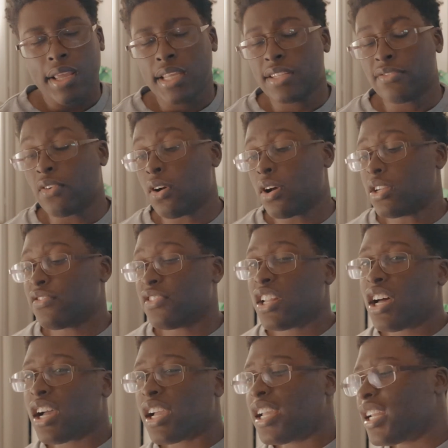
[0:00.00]
as far as
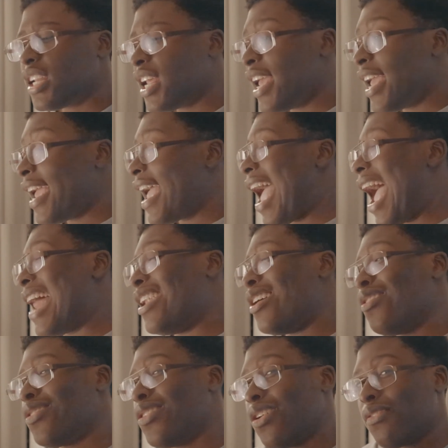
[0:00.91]
vlogging, I
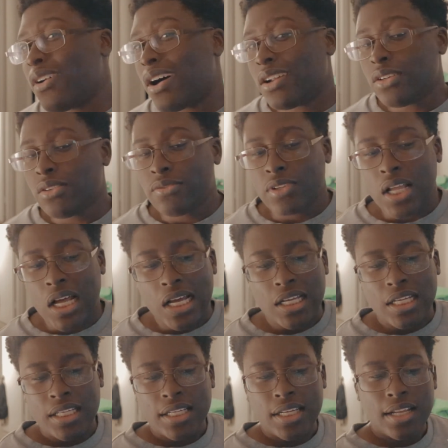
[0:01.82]
don't know if I'll do
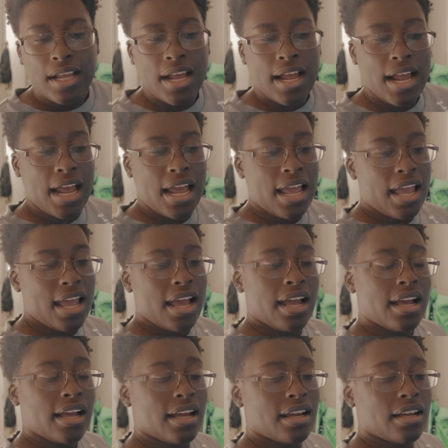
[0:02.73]
vlogging.
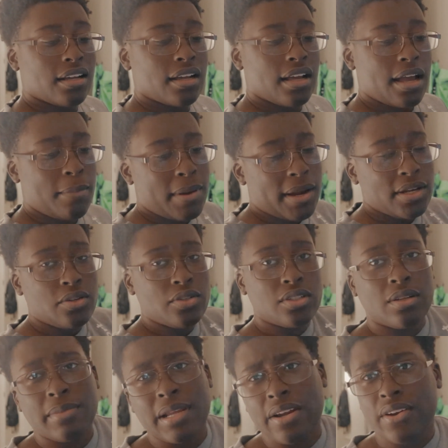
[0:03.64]
I might do
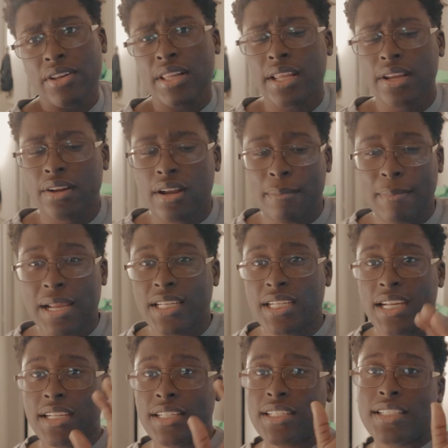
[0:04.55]
some here and there. I might
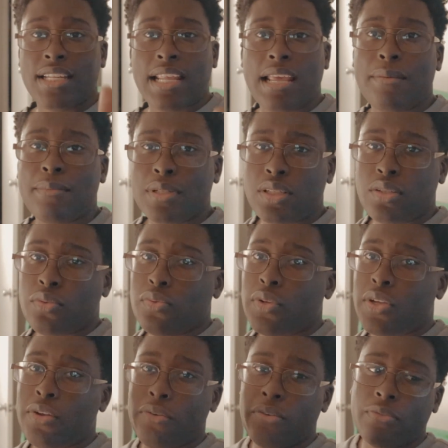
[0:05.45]
change this name
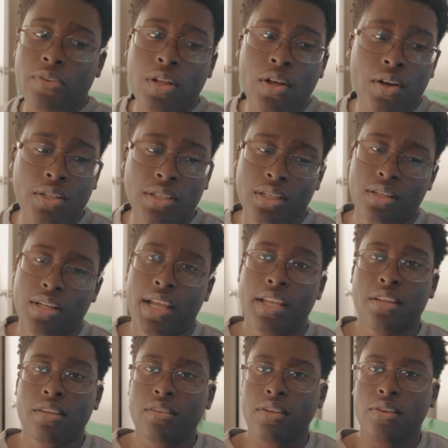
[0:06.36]
to Cuter Vlogs to
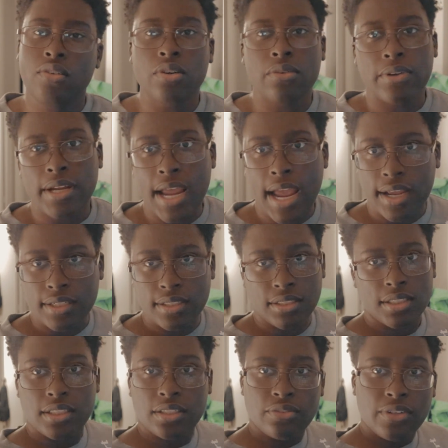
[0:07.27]
like Cuter
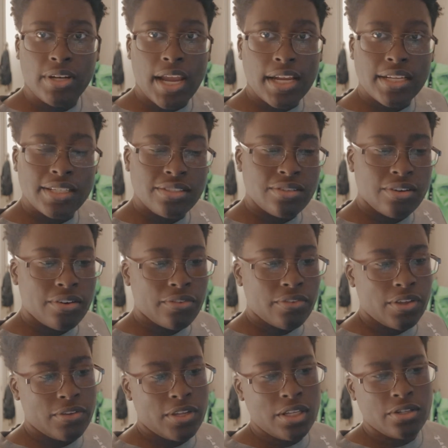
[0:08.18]
Reactions, because reactions
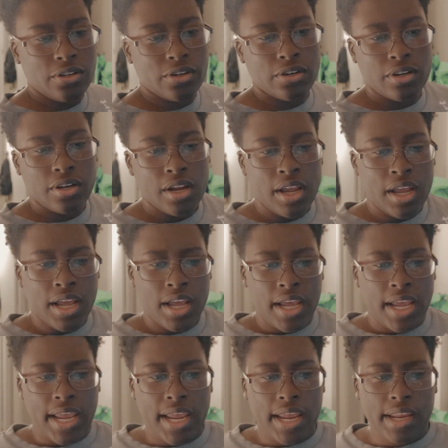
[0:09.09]
are easier.
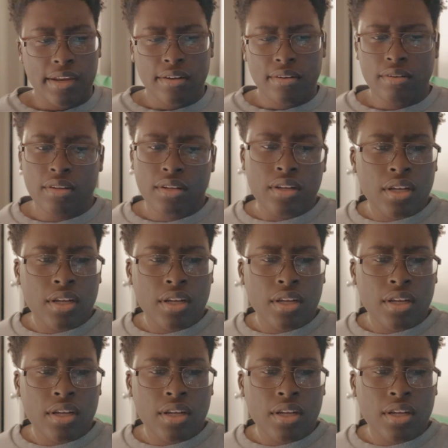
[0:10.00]
And